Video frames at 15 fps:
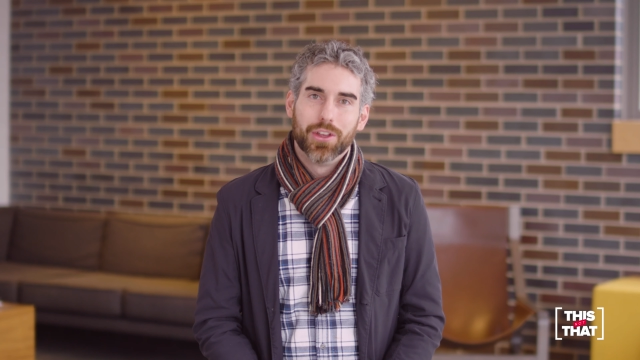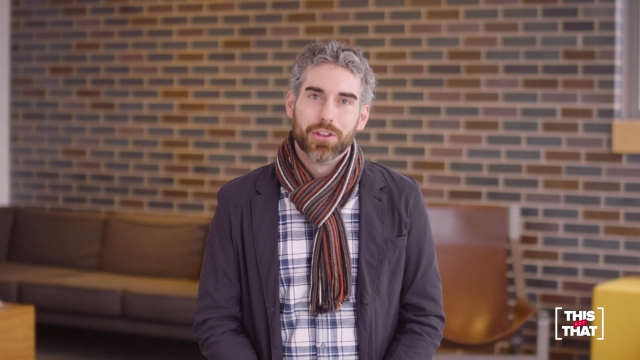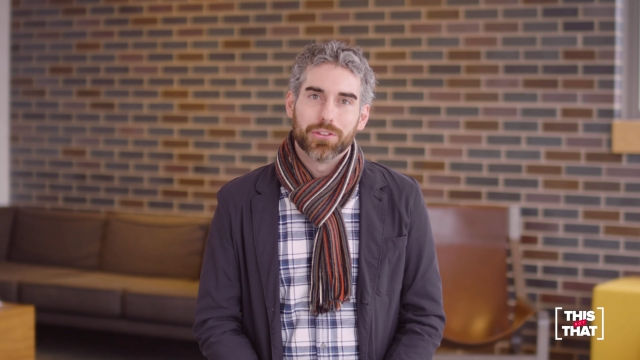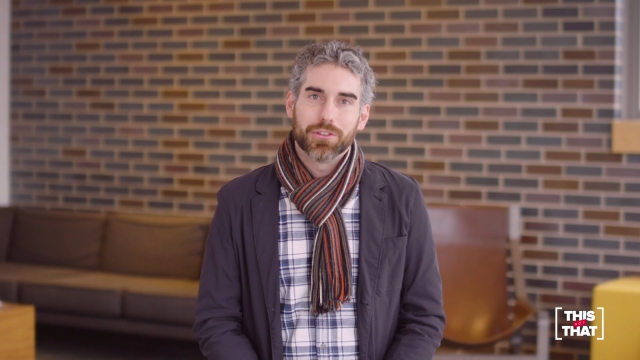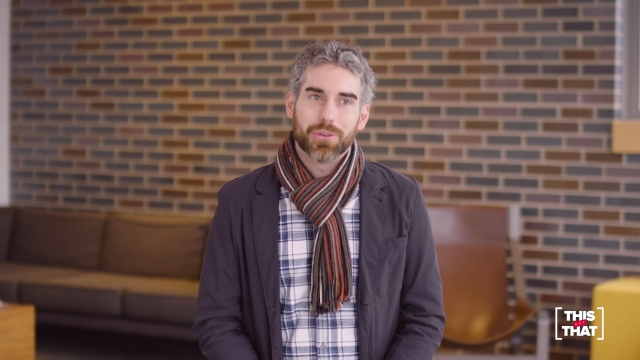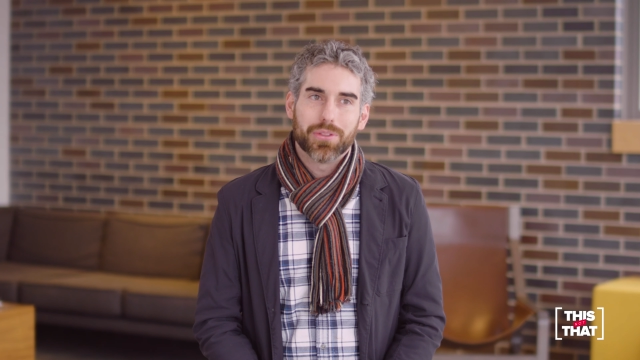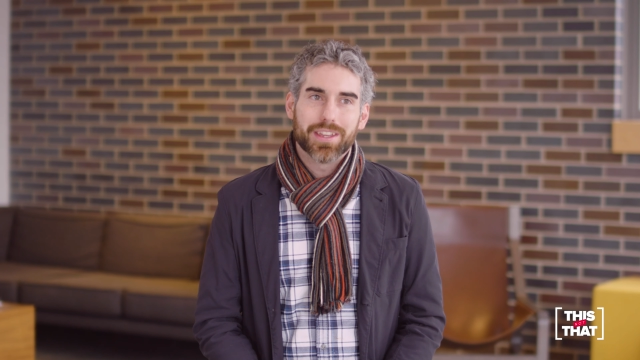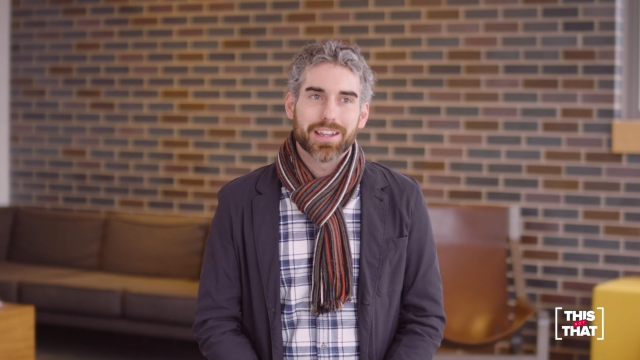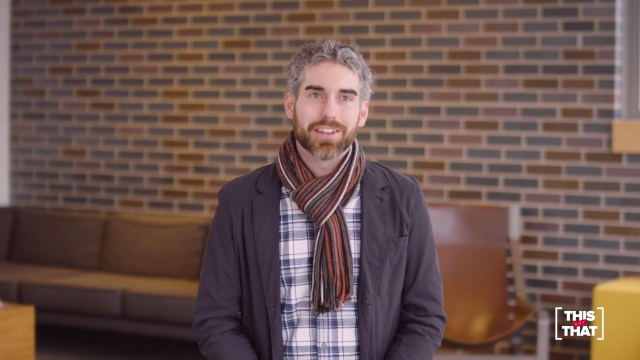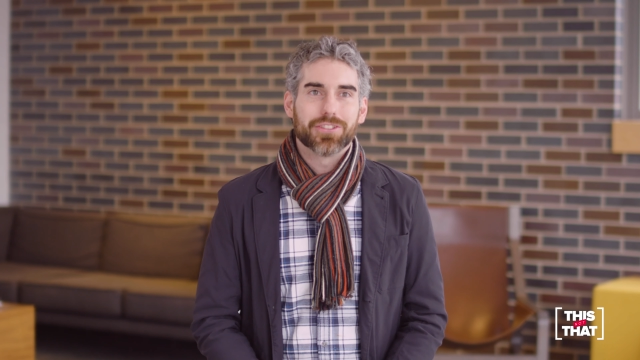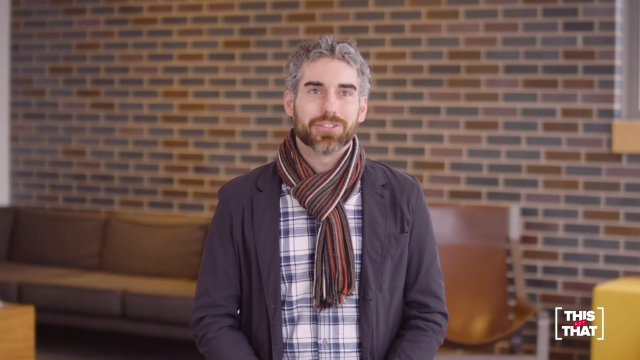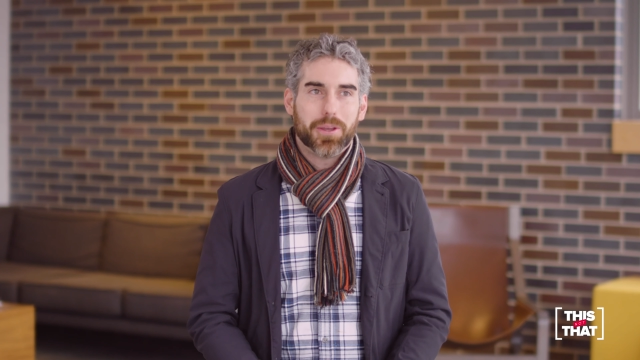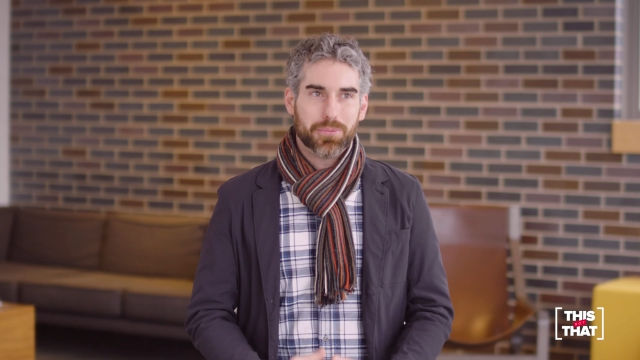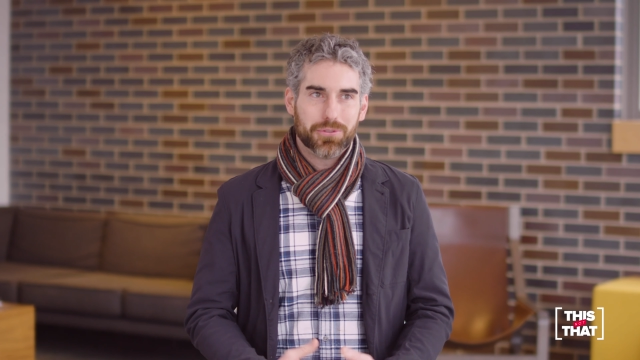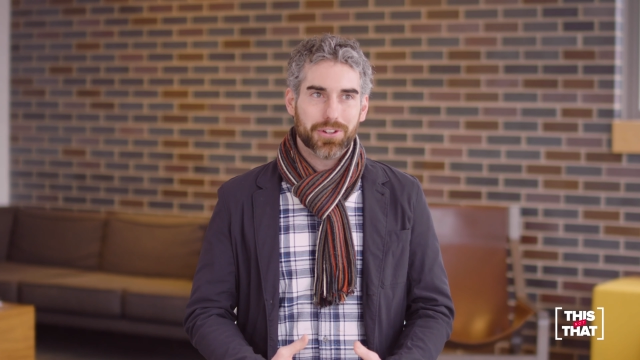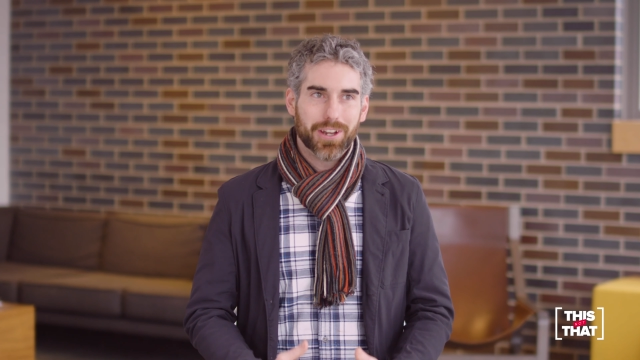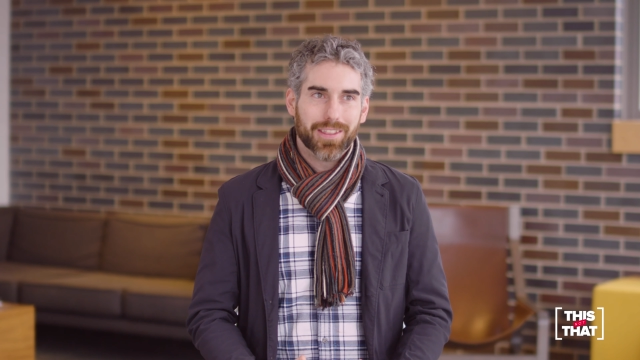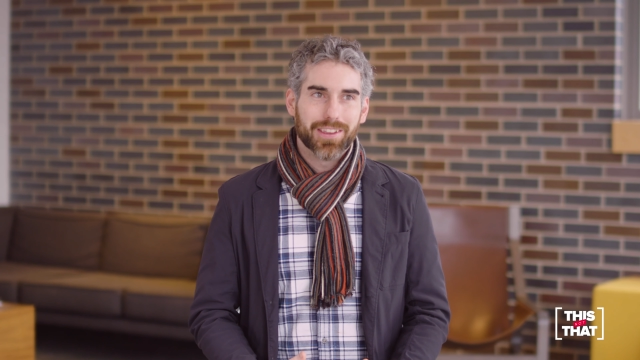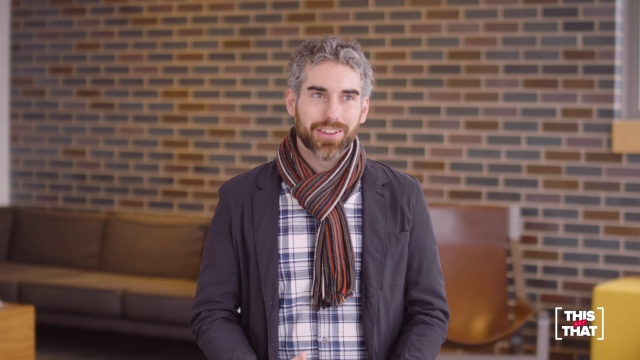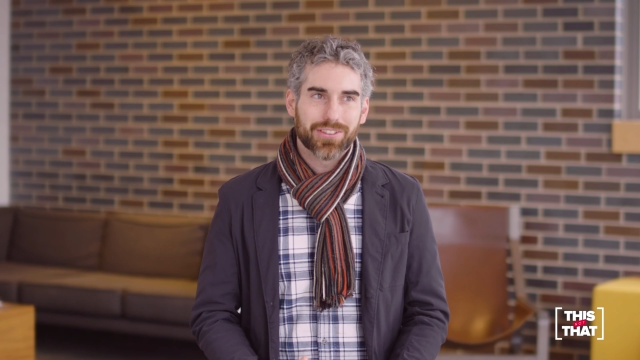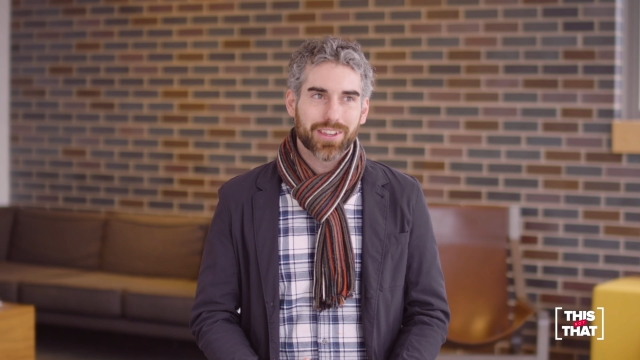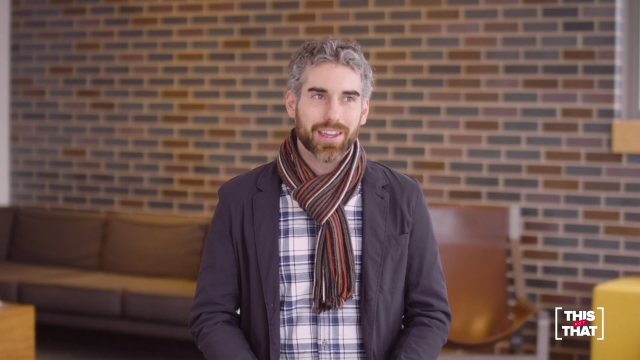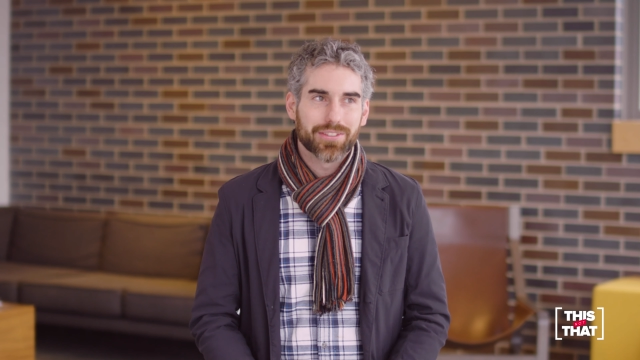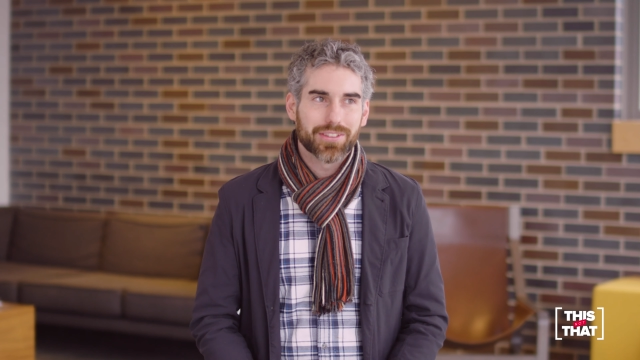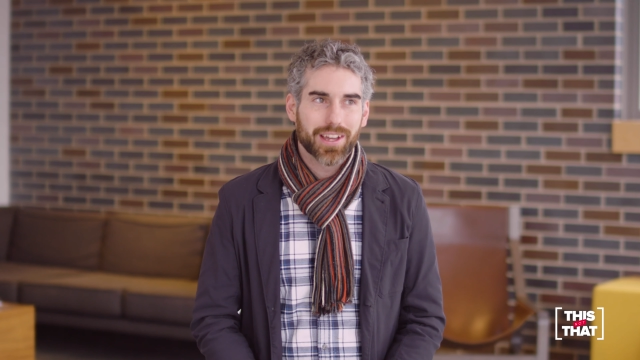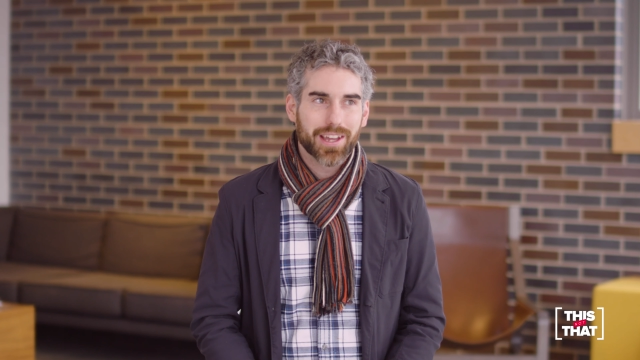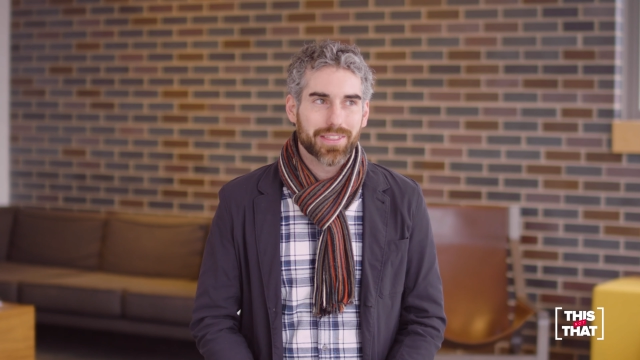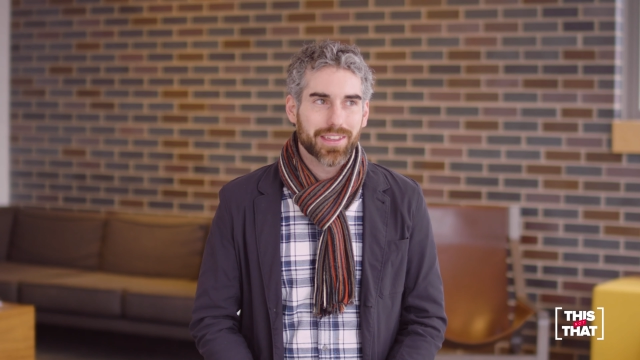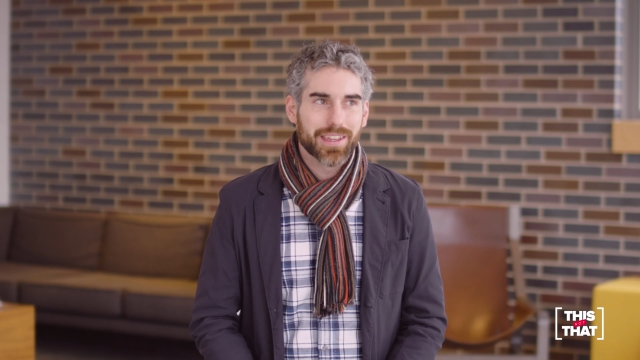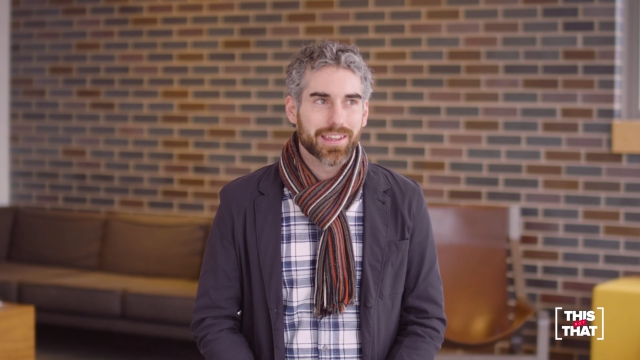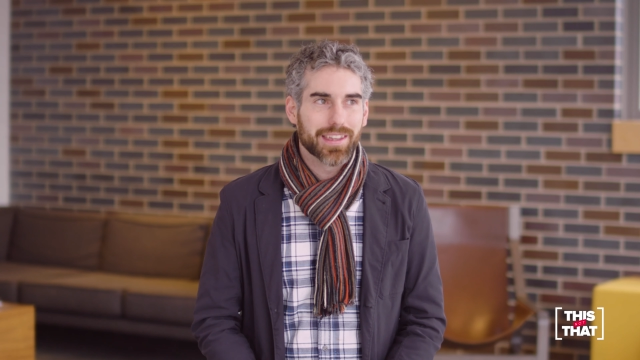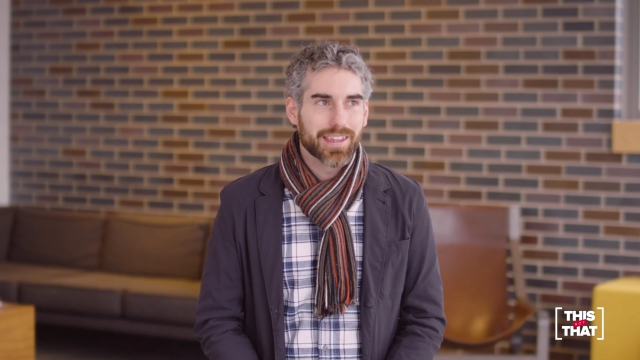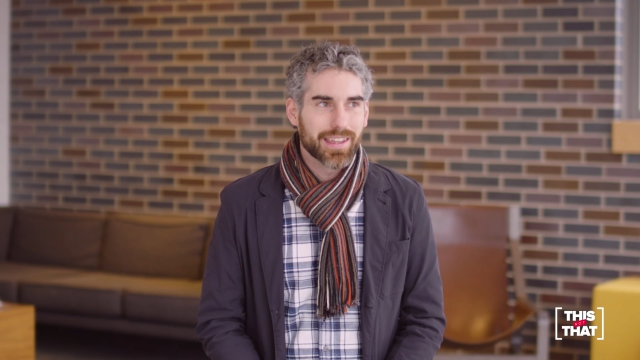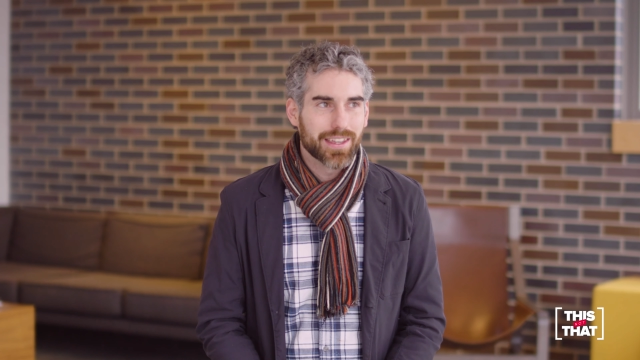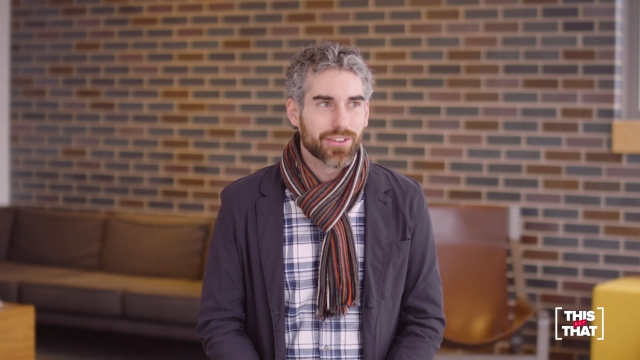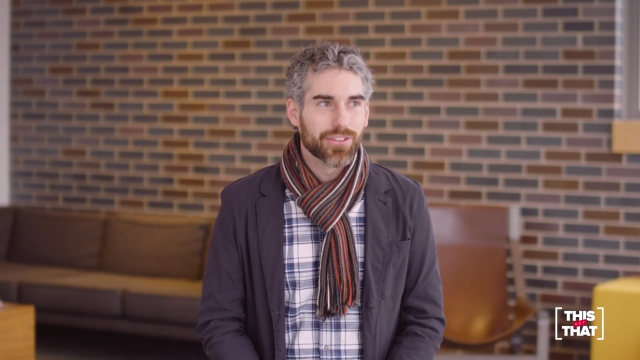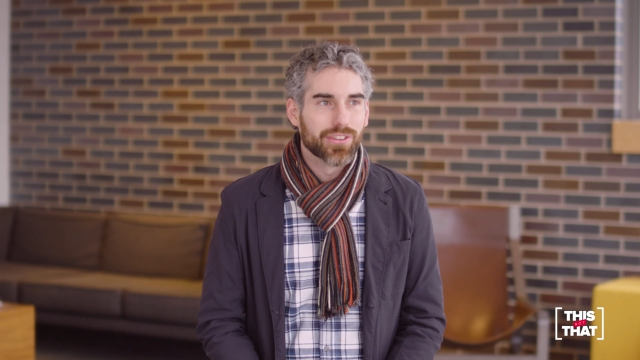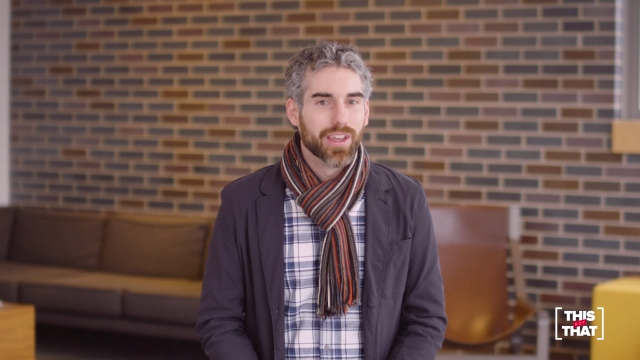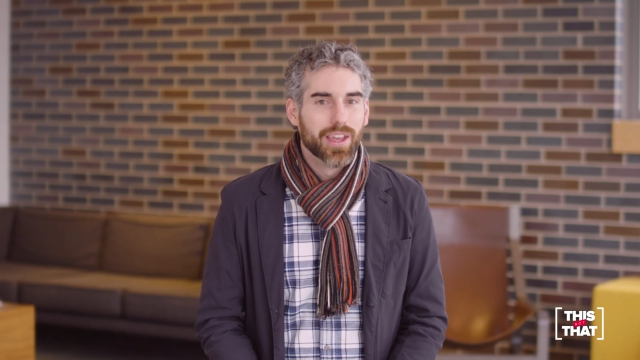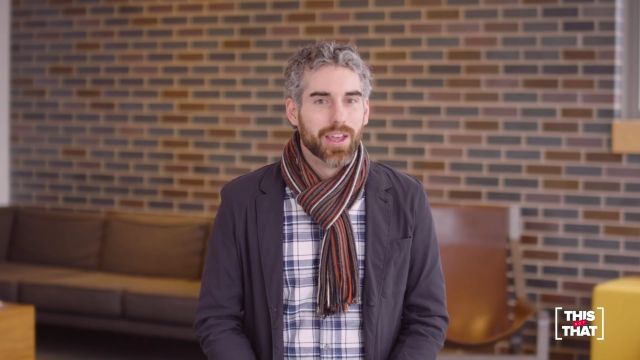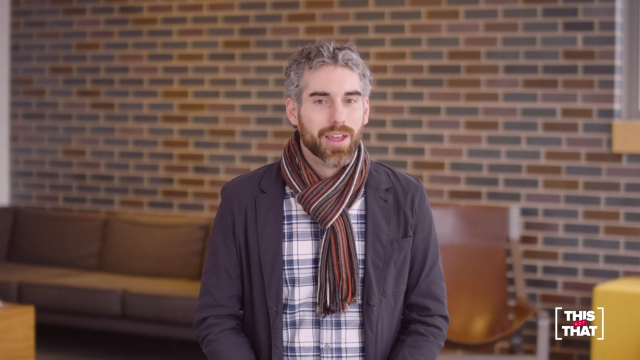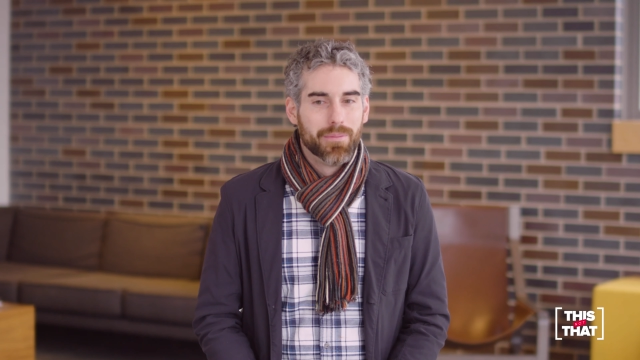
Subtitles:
So the exception in this case, I think, is